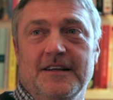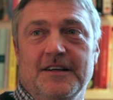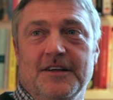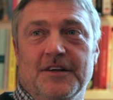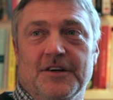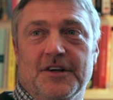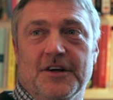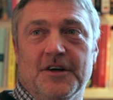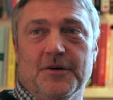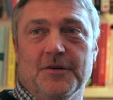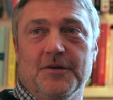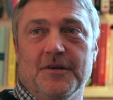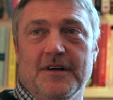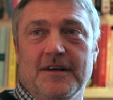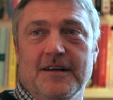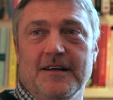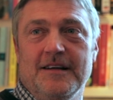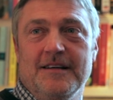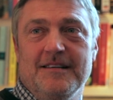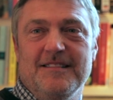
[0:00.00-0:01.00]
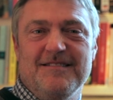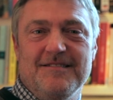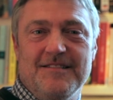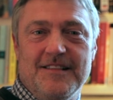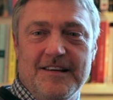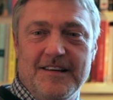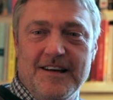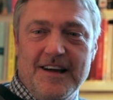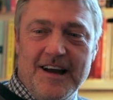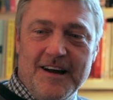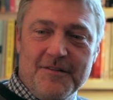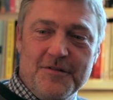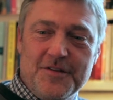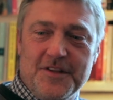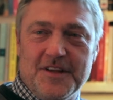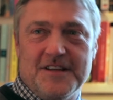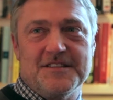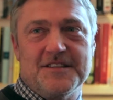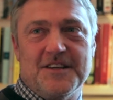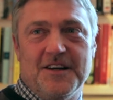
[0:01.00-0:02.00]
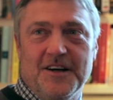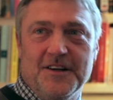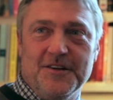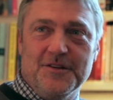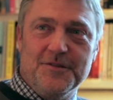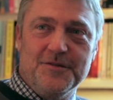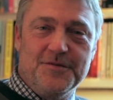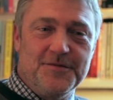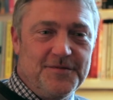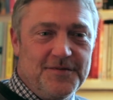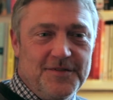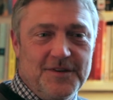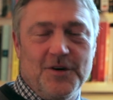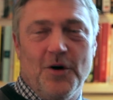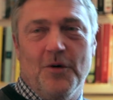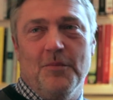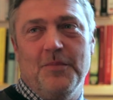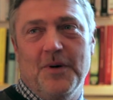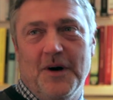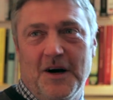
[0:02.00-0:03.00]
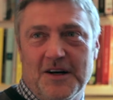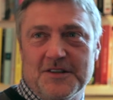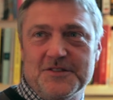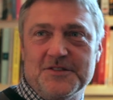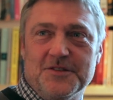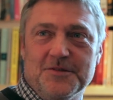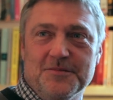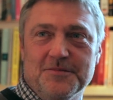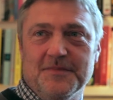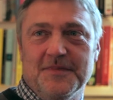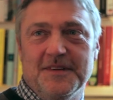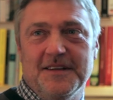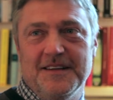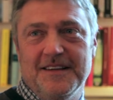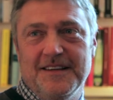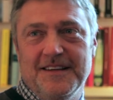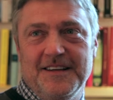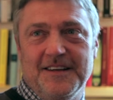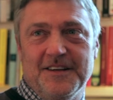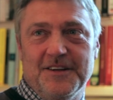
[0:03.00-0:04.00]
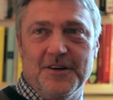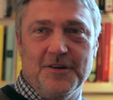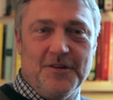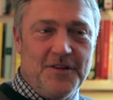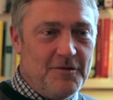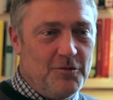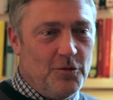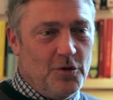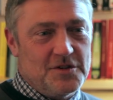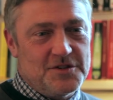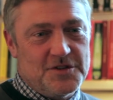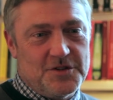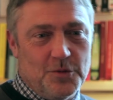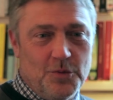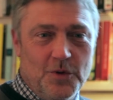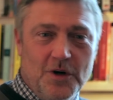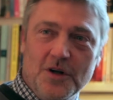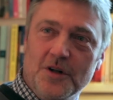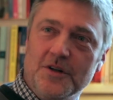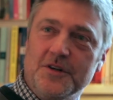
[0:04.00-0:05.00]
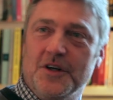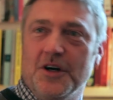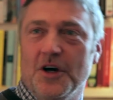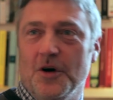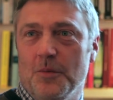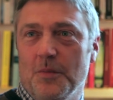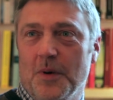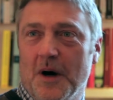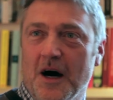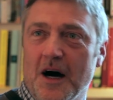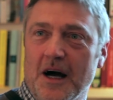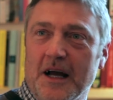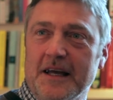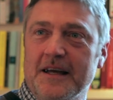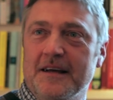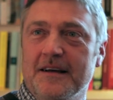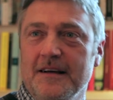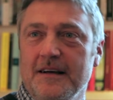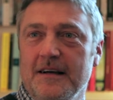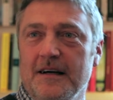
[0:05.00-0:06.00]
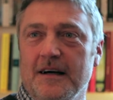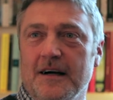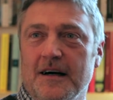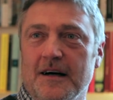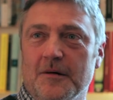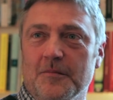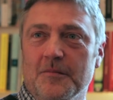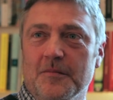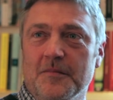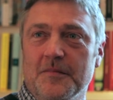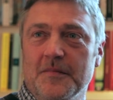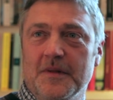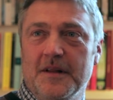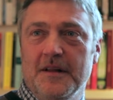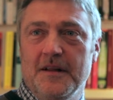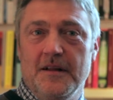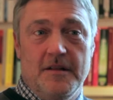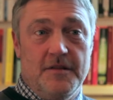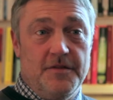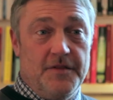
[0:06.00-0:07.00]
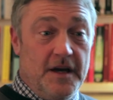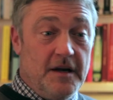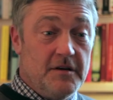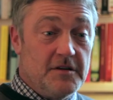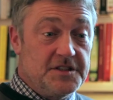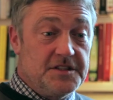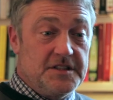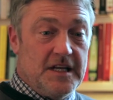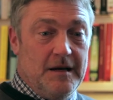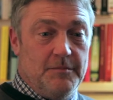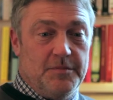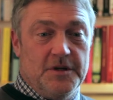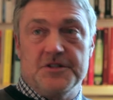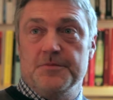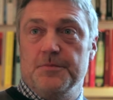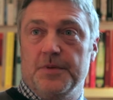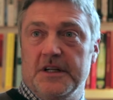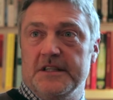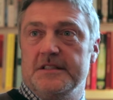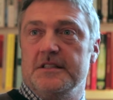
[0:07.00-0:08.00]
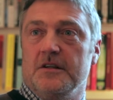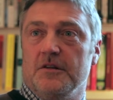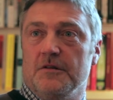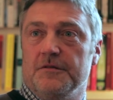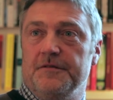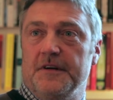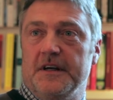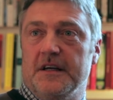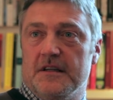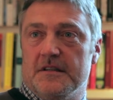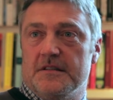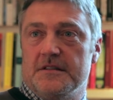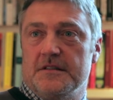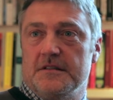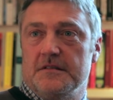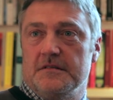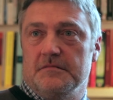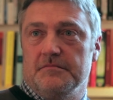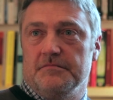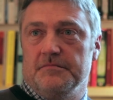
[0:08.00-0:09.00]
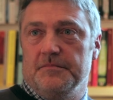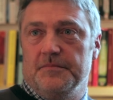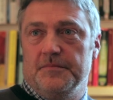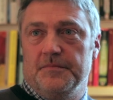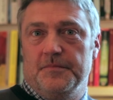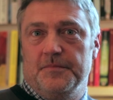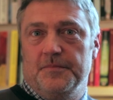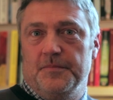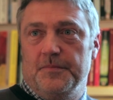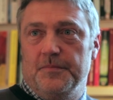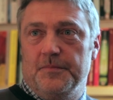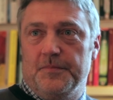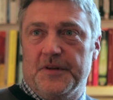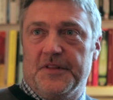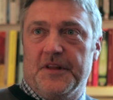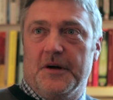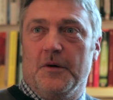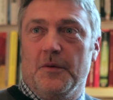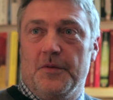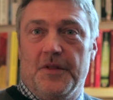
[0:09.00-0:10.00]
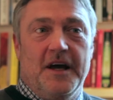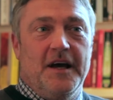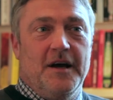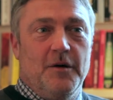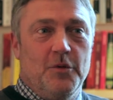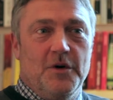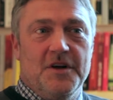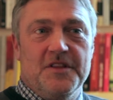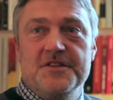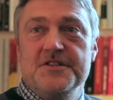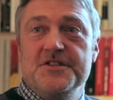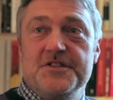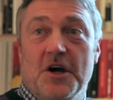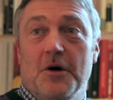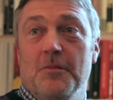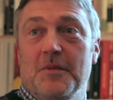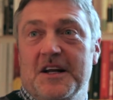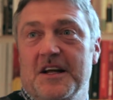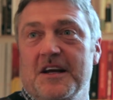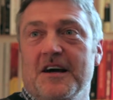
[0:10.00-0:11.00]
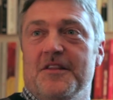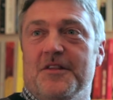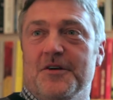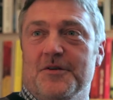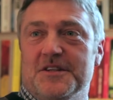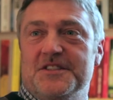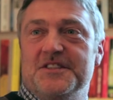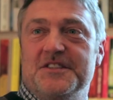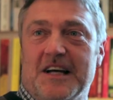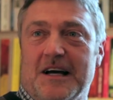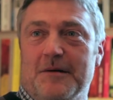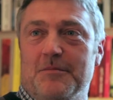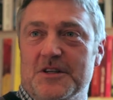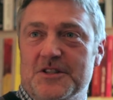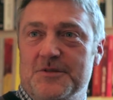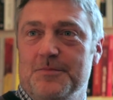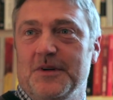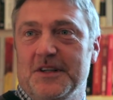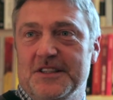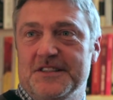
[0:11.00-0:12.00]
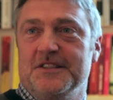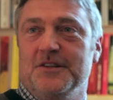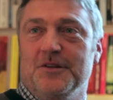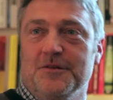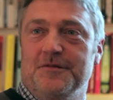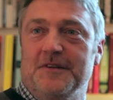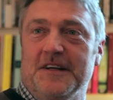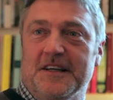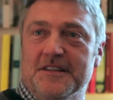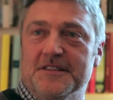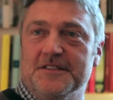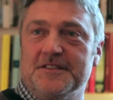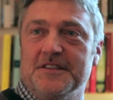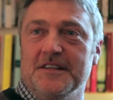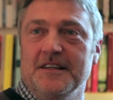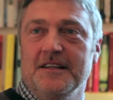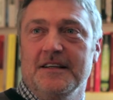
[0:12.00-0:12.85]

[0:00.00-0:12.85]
You know, everything's kind of gone past them. You know, they've watched the world go by. Um, they're established political figures, but they're there with so many other established political figures.